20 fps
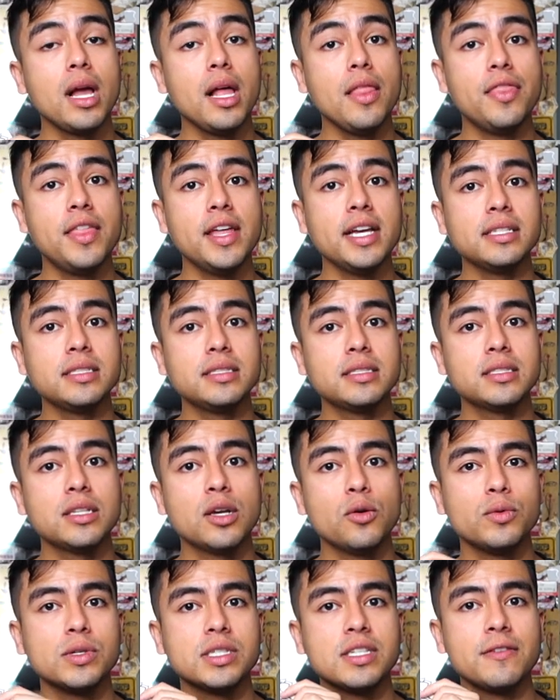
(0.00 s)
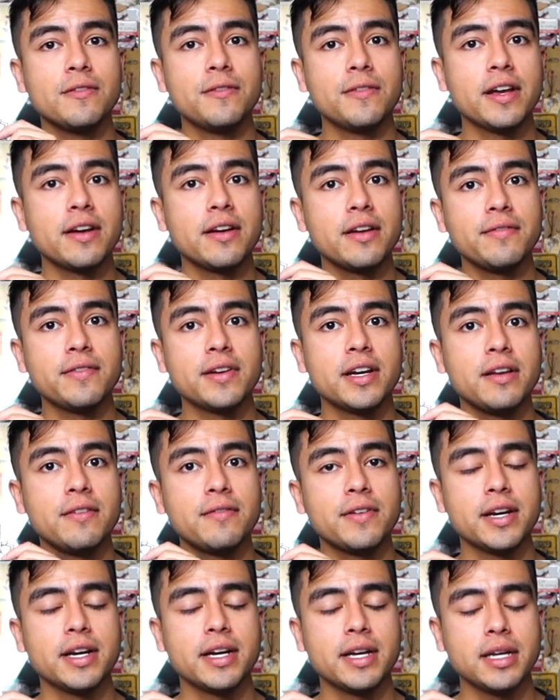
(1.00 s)
this was a very, very,
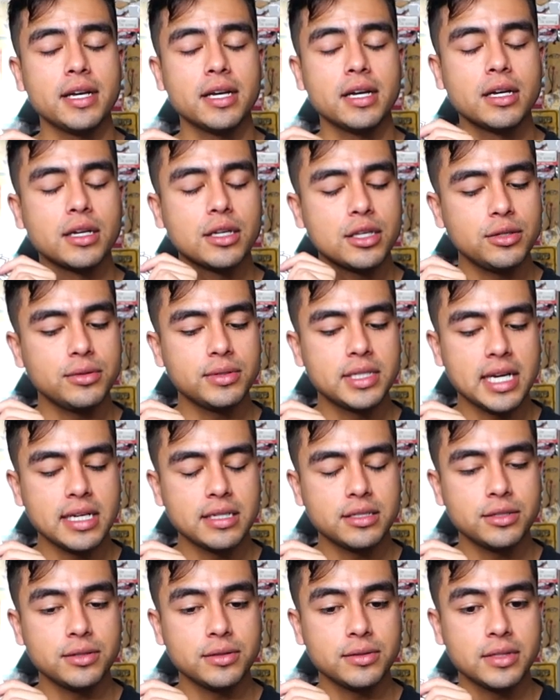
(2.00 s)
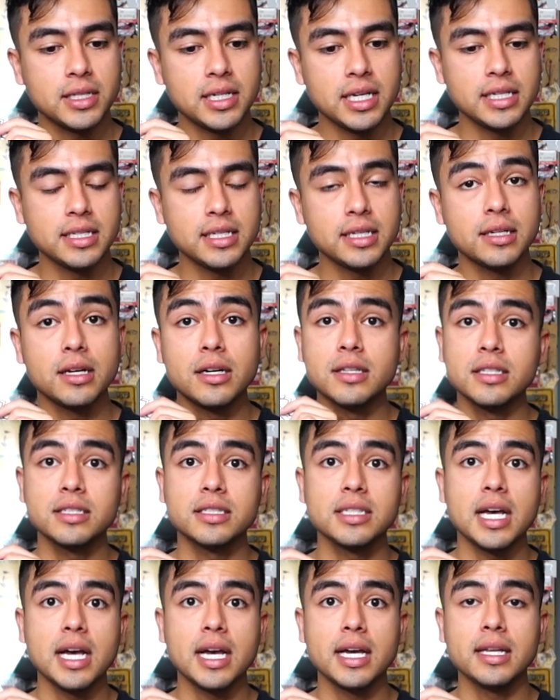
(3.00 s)
very cute tattoo that I did on the
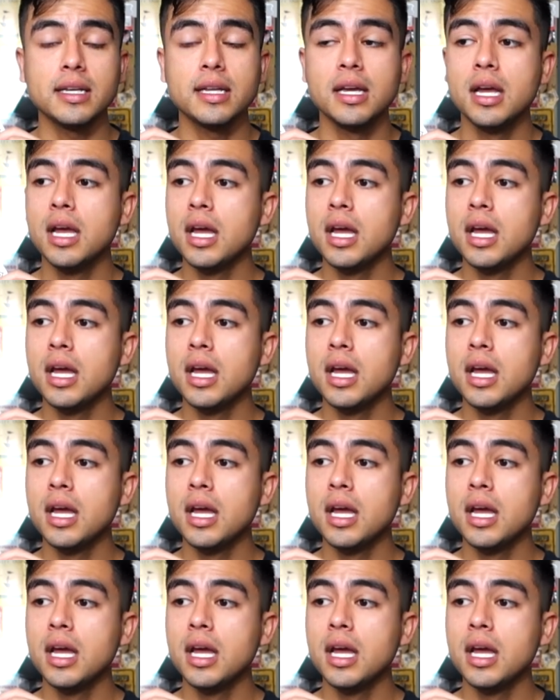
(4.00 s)
side.